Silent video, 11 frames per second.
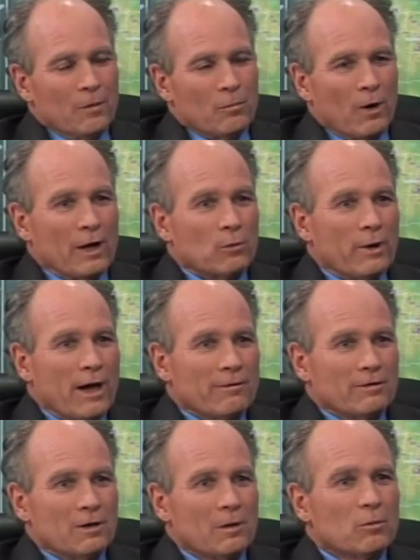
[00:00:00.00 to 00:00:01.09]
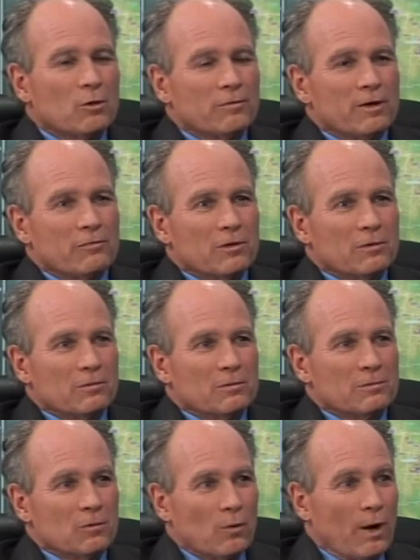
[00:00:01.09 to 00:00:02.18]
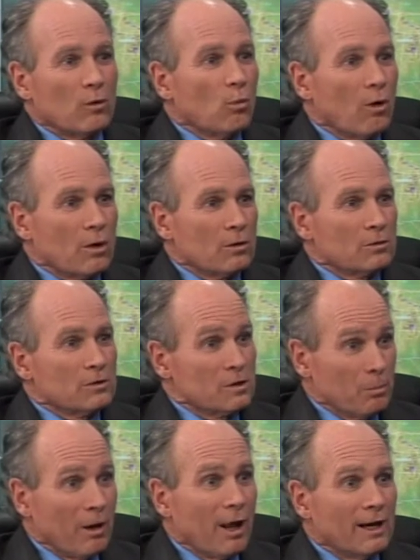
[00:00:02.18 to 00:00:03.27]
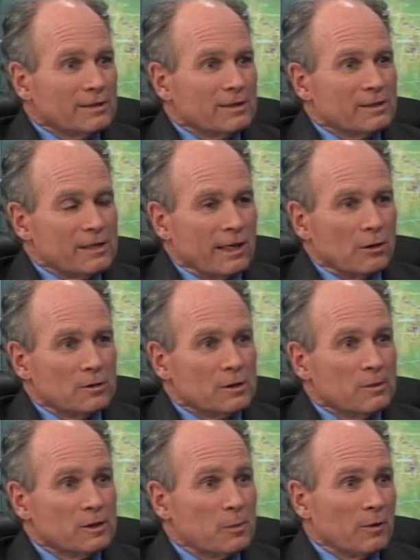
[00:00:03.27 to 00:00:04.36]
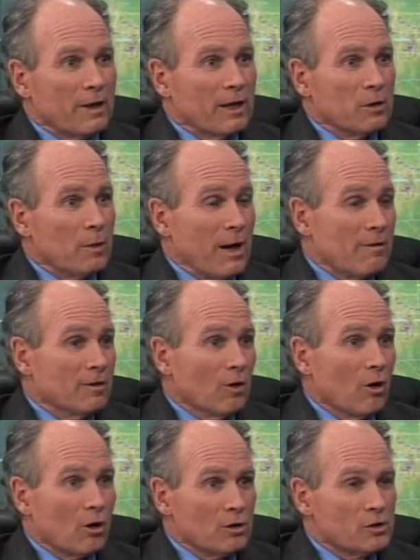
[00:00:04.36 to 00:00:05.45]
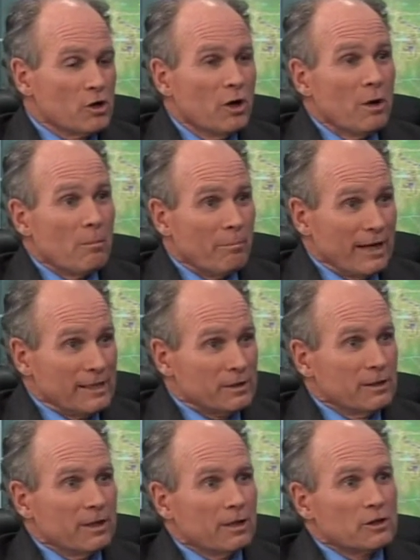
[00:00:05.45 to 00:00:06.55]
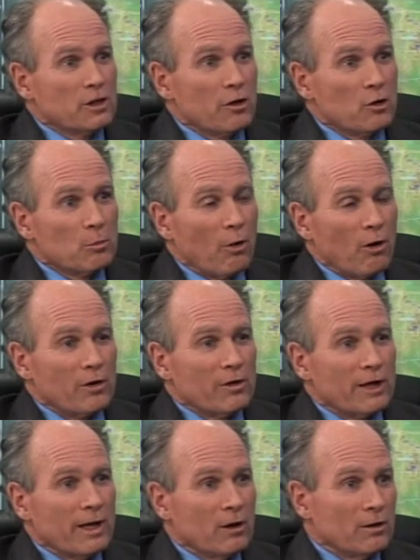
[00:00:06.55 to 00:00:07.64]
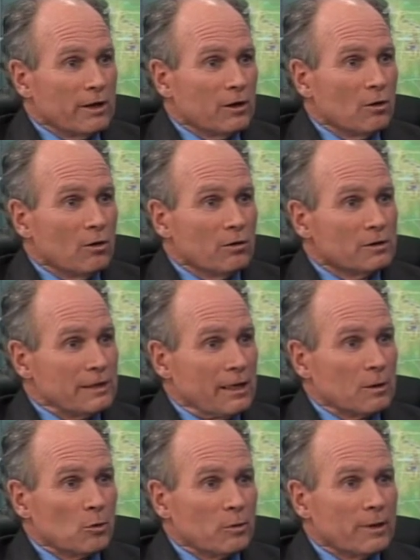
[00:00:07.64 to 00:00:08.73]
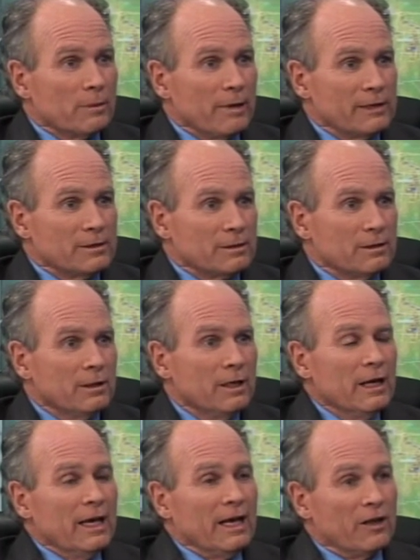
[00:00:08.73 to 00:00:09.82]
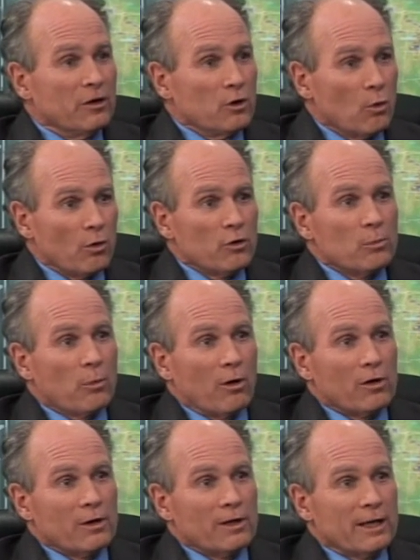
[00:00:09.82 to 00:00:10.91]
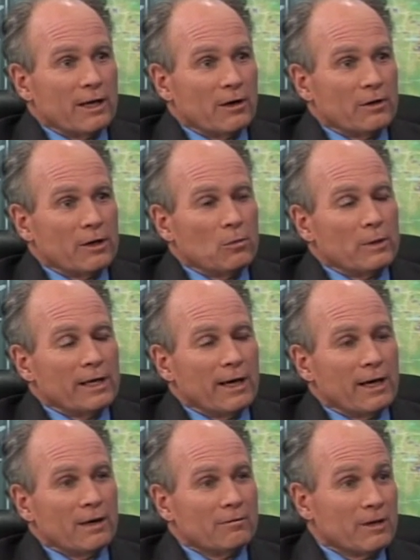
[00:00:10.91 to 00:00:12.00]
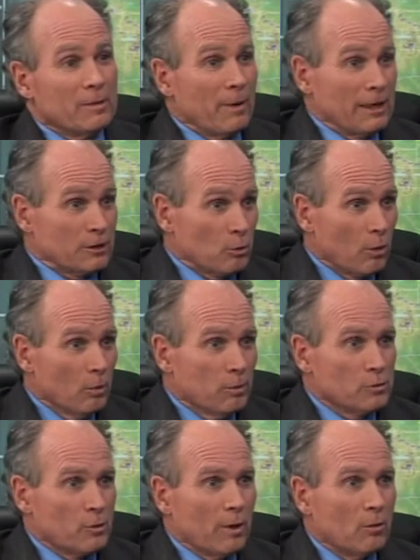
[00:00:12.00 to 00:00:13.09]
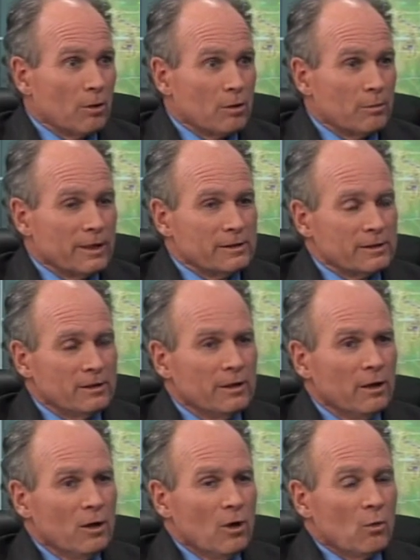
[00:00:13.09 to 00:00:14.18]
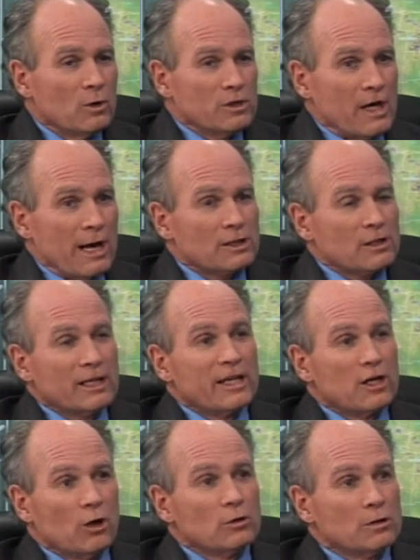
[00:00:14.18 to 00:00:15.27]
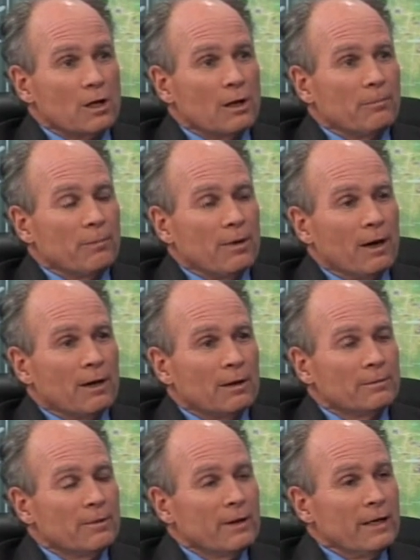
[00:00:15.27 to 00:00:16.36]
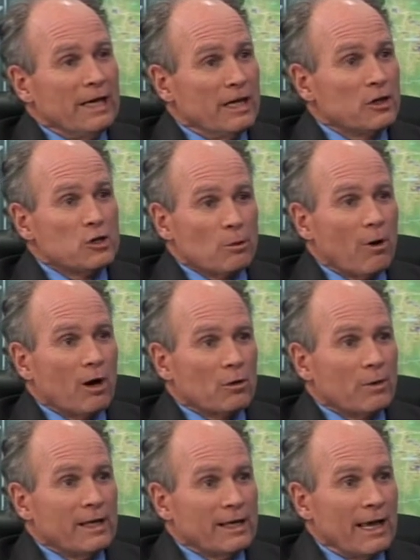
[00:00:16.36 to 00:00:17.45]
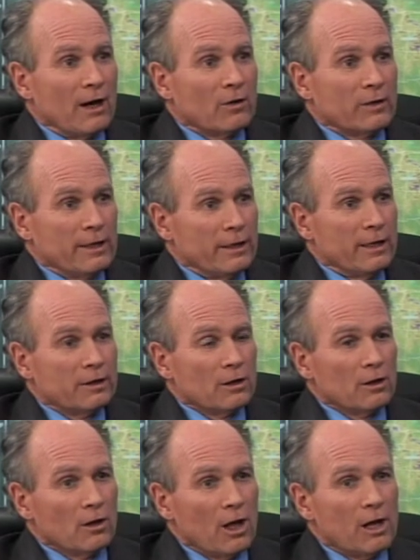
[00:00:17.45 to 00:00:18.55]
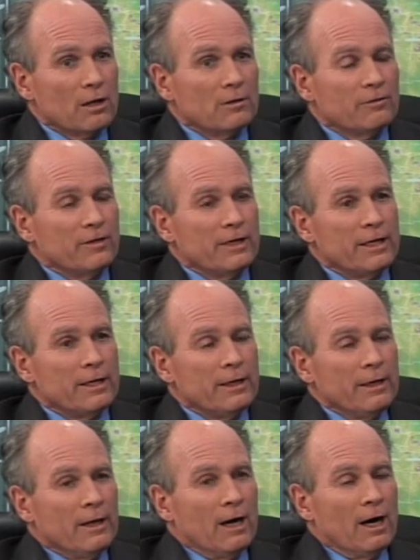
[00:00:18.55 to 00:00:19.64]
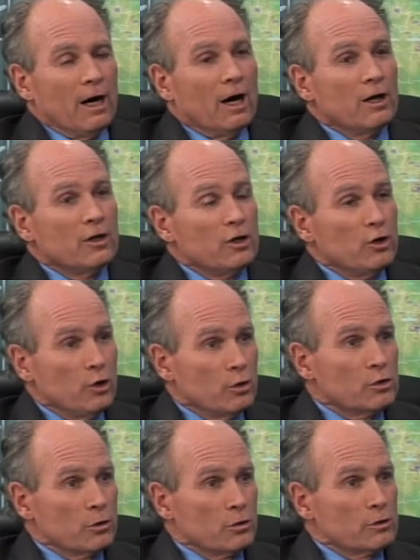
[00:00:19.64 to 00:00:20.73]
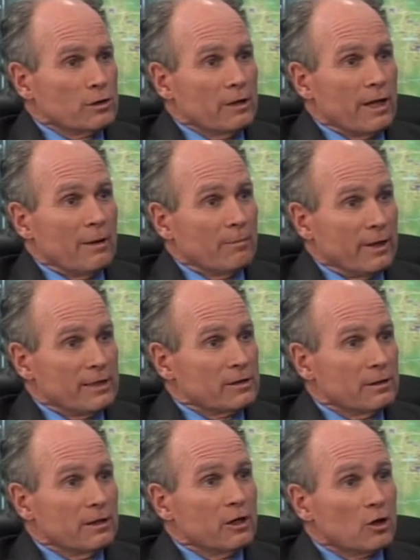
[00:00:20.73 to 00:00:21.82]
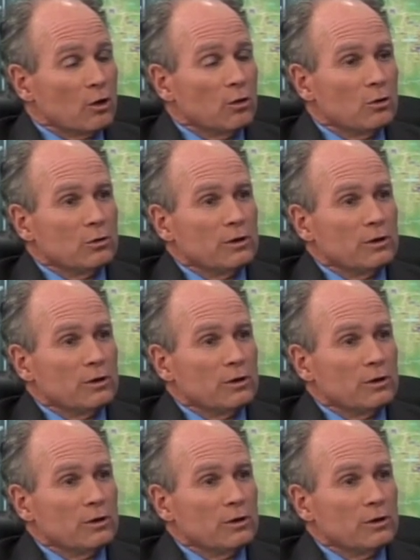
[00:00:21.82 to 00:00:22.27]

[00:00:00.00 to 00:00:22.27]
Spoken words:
Brad, we have a number of different groundwater supplies in San Luis Obispo County. We have a large basin in the southern part of the county called the Santa Maria Basin. Mm-hmm. In the northern part of the county, we have the Paso Robles groundwater basin, which actually goes up into Monterey County. Oh, right. And a lot of the users in that basin include